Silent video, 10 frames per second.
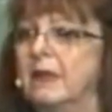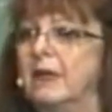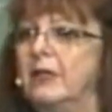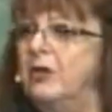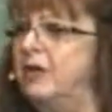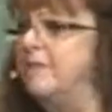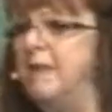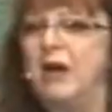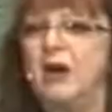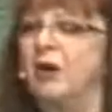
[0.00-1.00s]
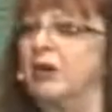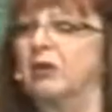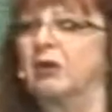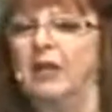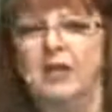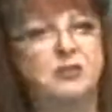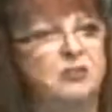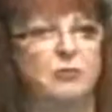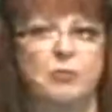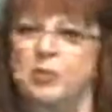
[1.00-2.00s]
you can make all your
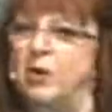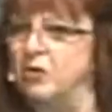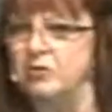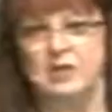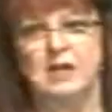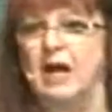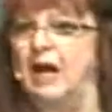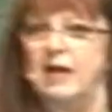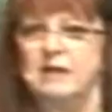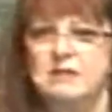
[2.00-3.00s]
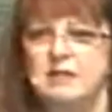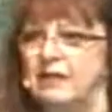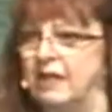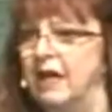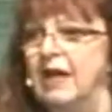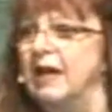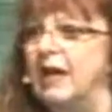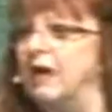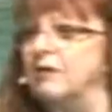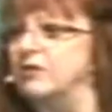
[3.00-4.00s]
lists of pros and cons, like the
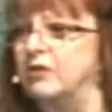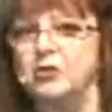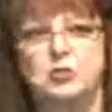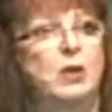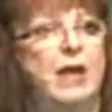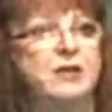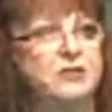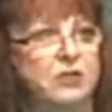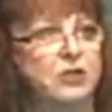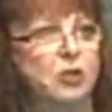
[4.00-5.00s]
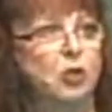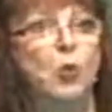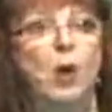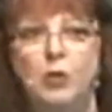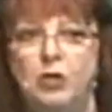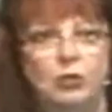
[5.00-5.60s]
counselors will ask you to do. What would you